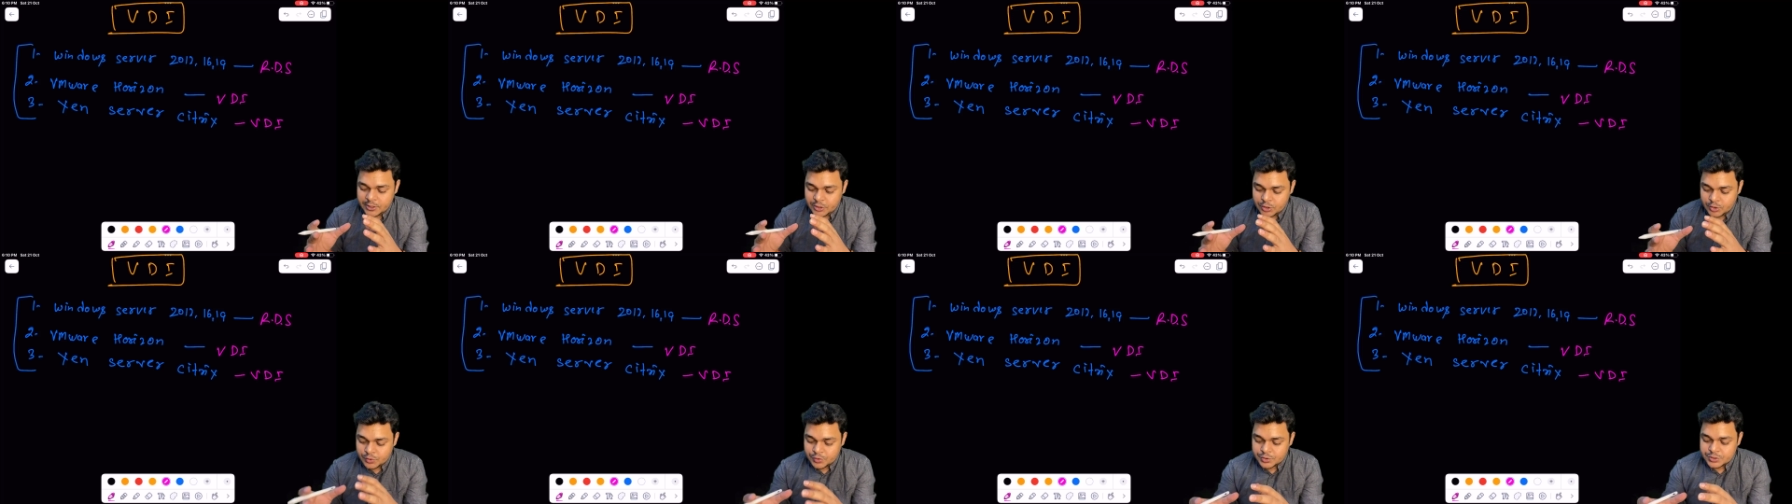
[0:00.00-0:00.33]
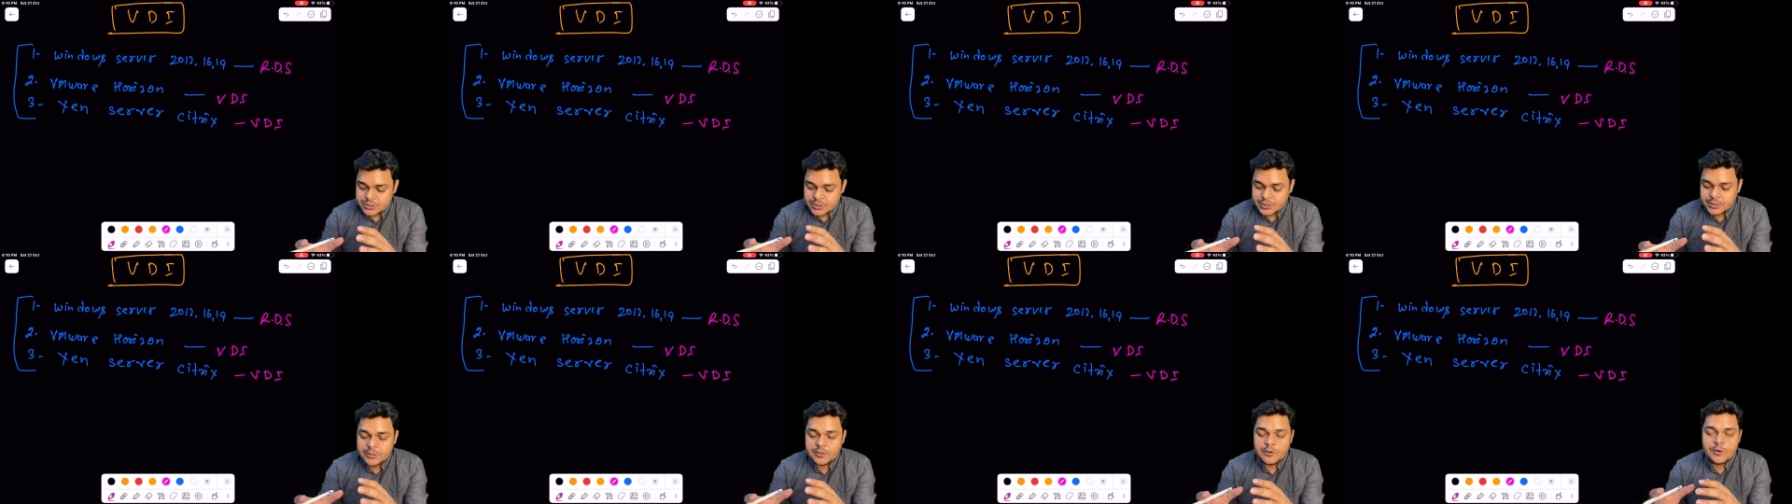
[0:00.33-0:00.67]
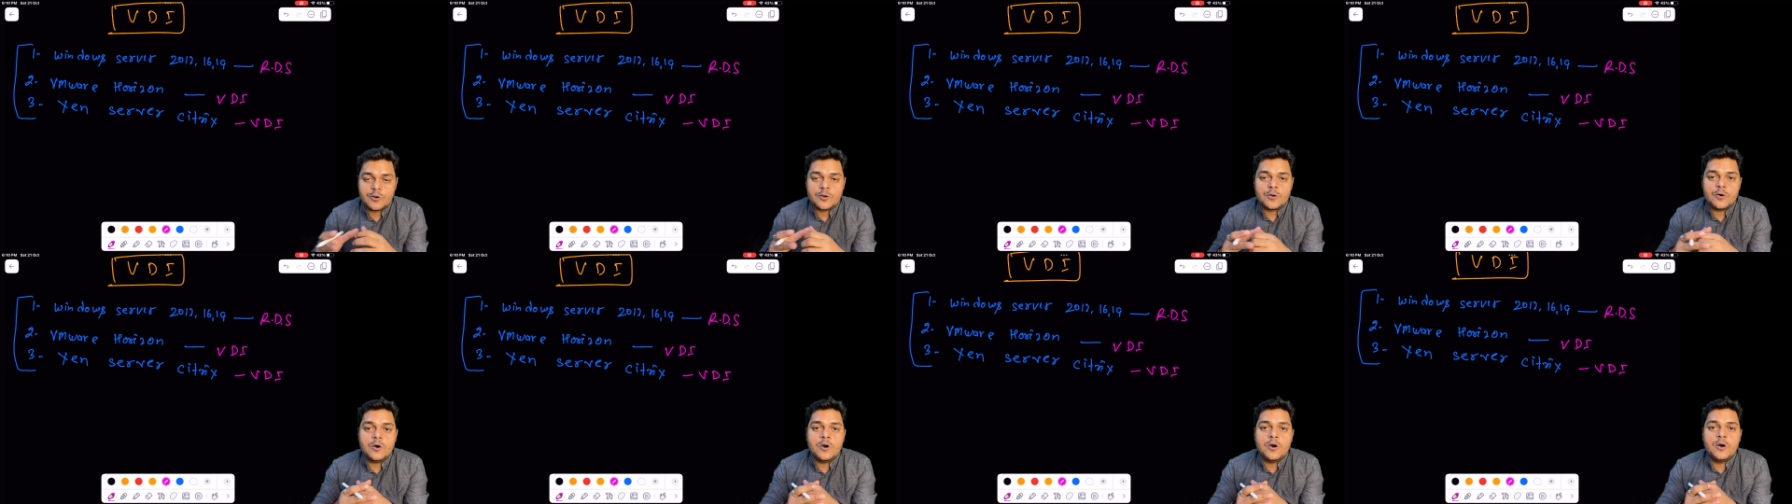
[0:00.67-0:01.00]
using
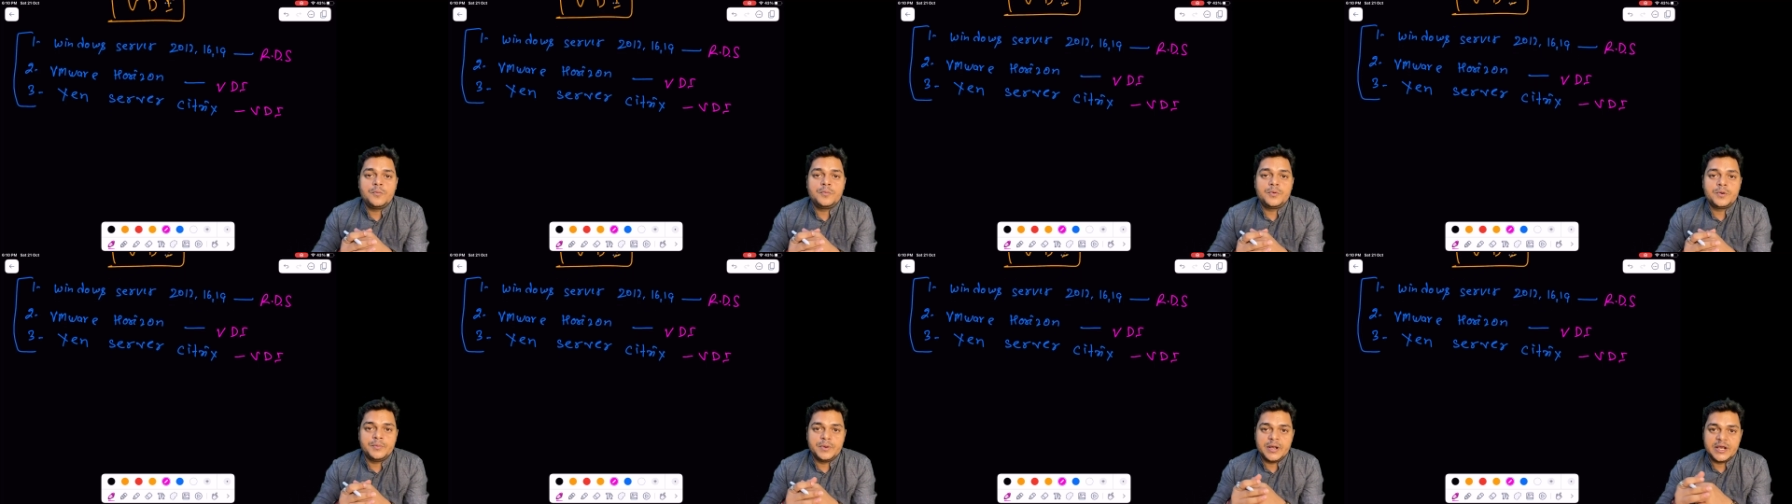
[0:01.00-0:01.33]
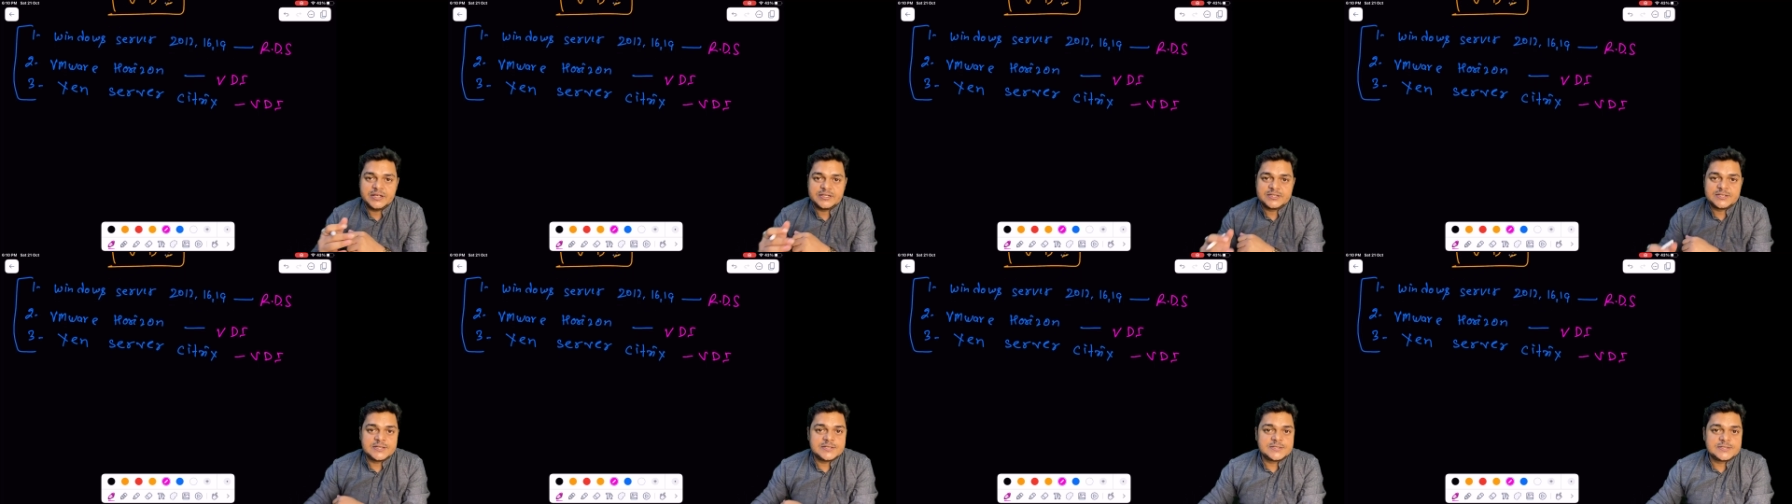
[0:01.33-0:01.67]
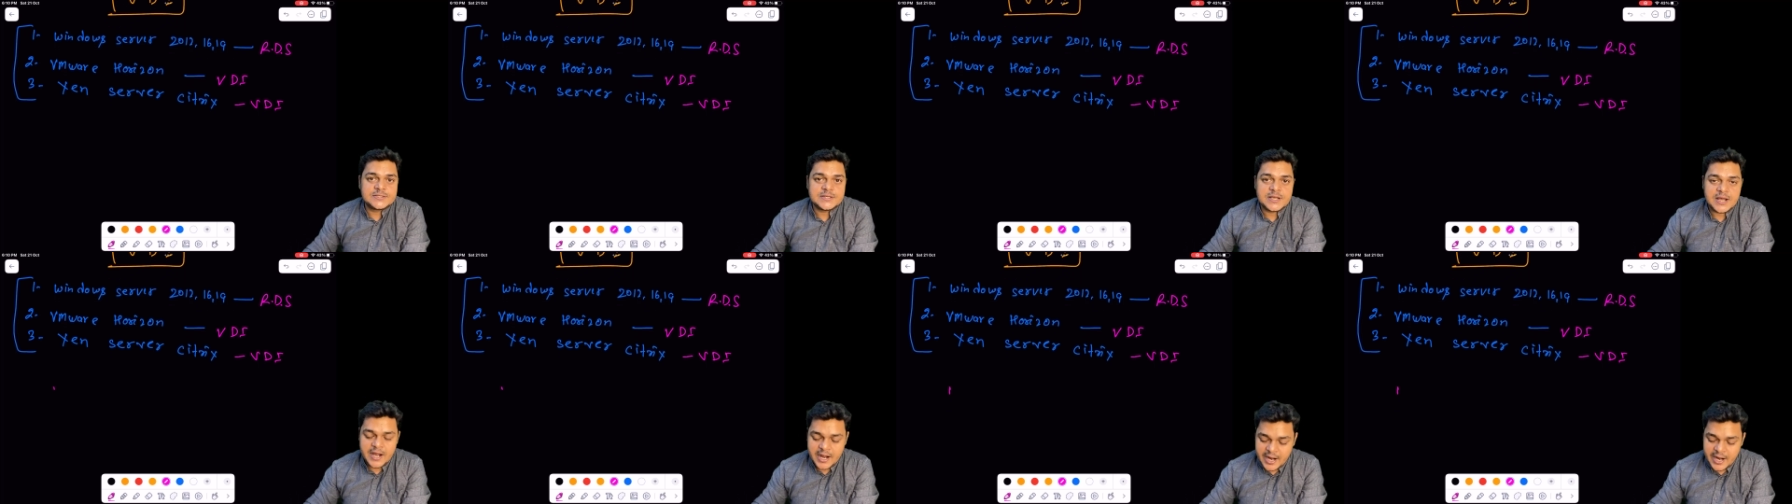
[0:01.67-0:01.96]
your on-premises